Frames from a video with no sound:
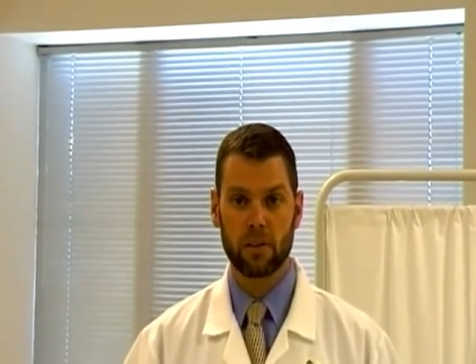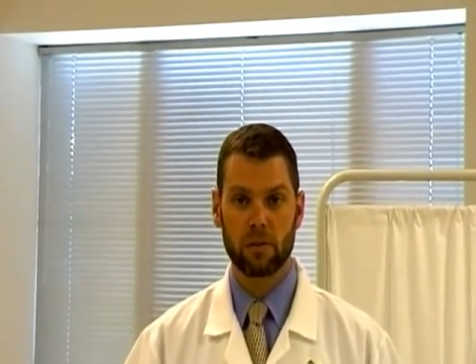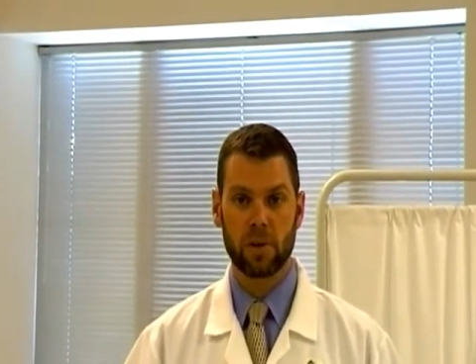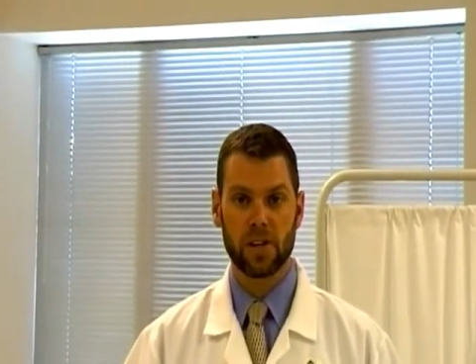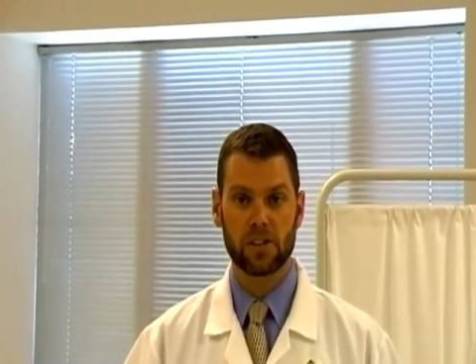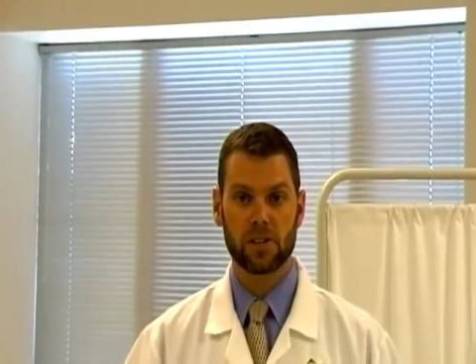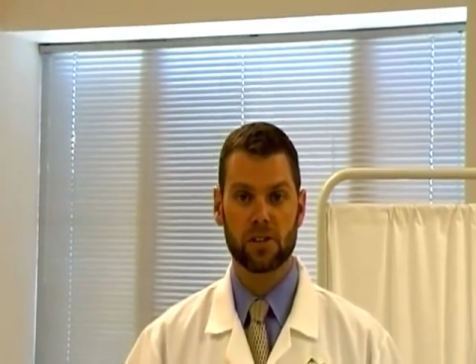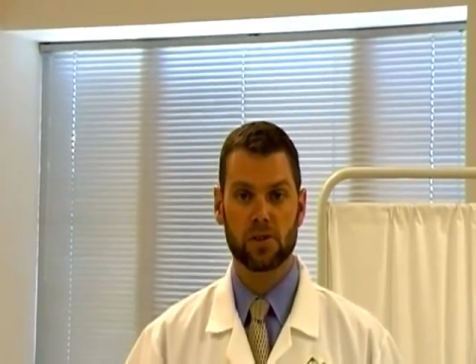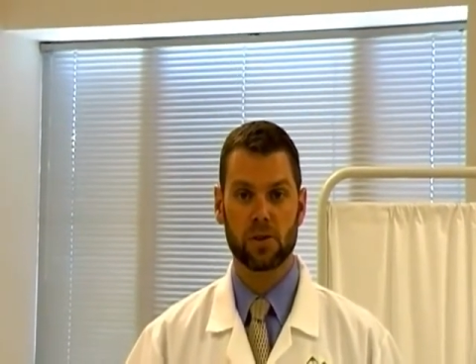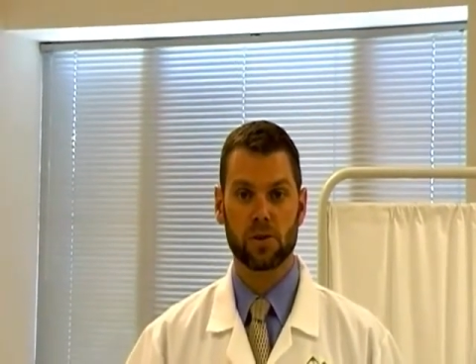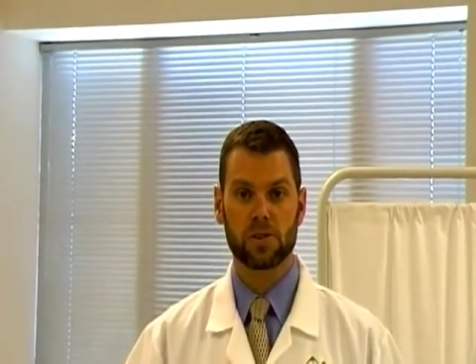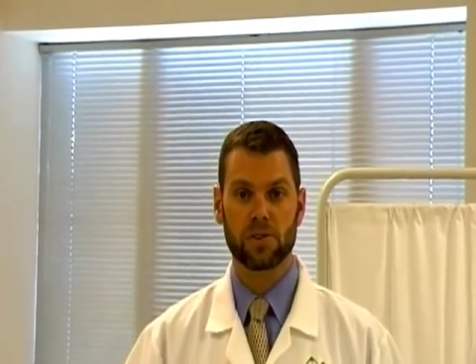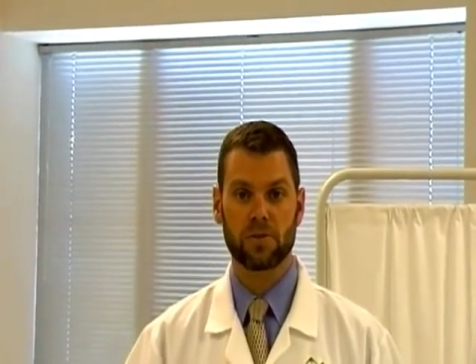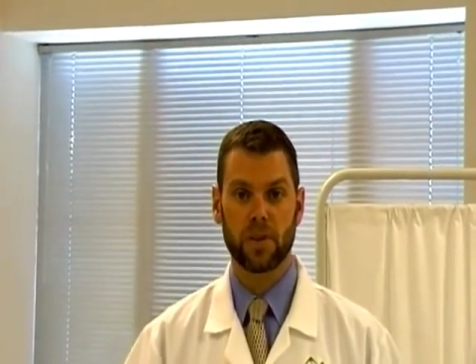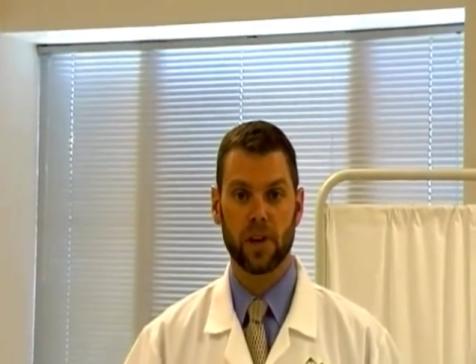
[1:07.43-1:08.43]
and if the patient
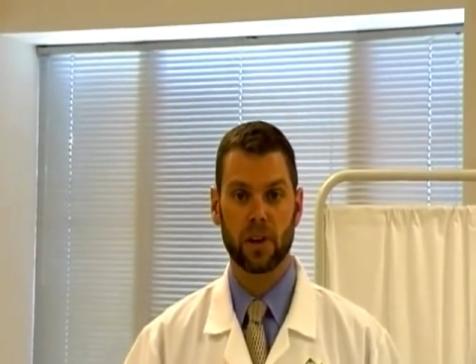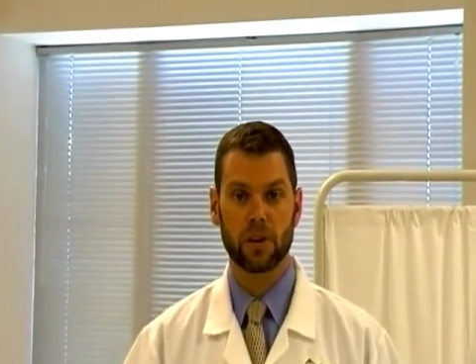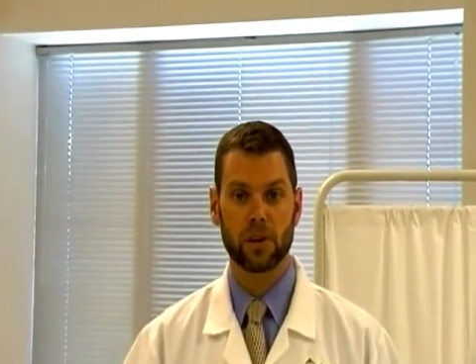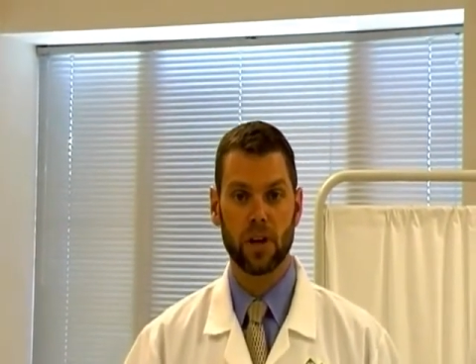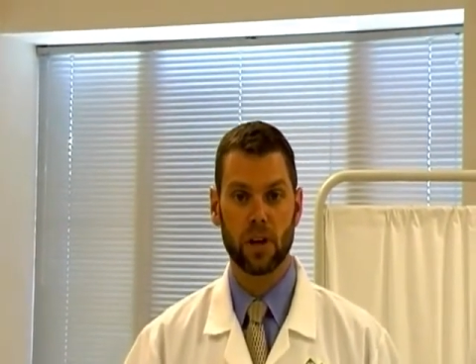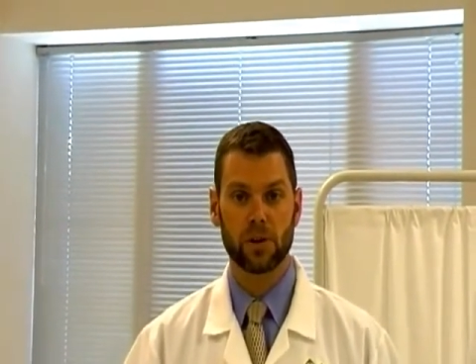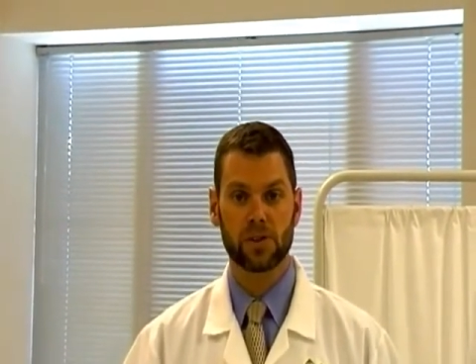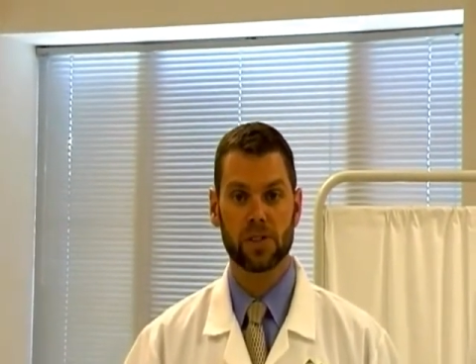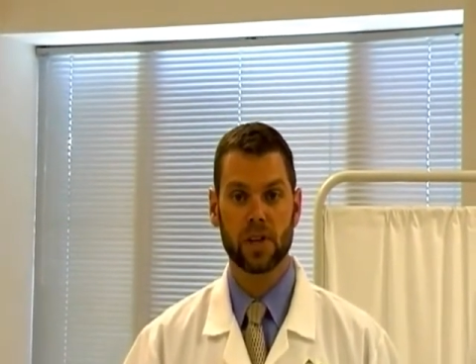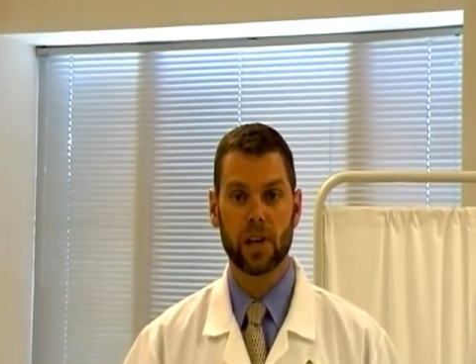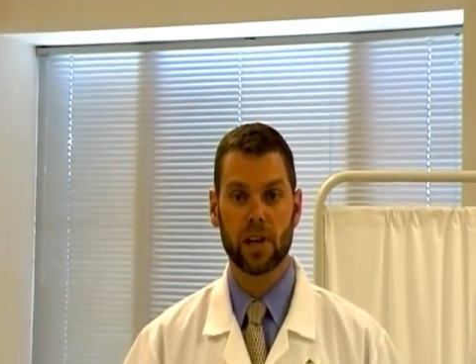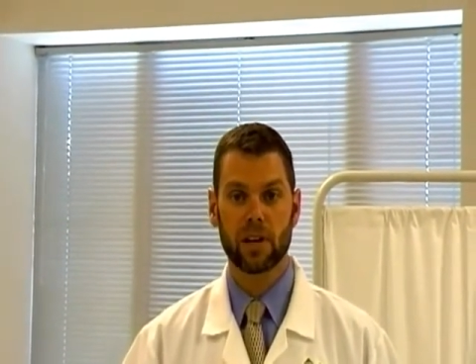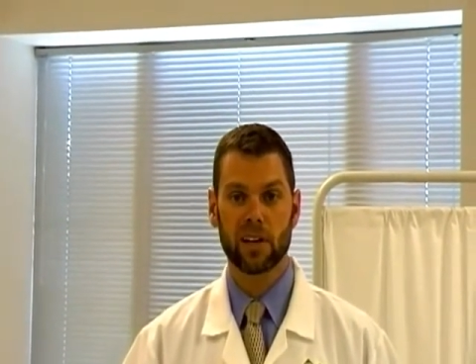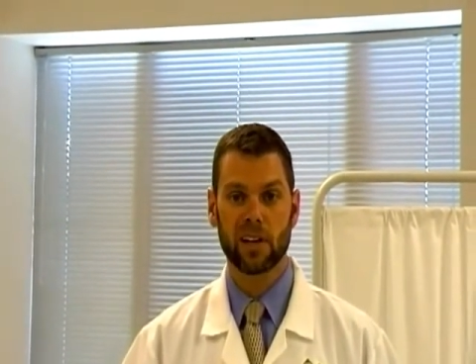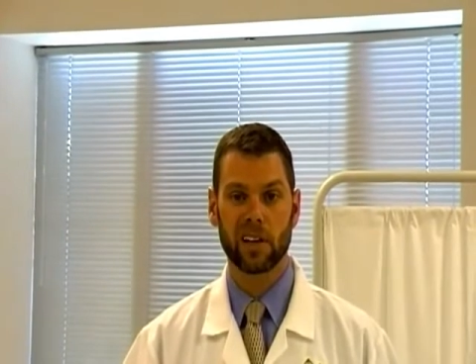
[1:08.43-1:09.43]
absorbs a fatal dose,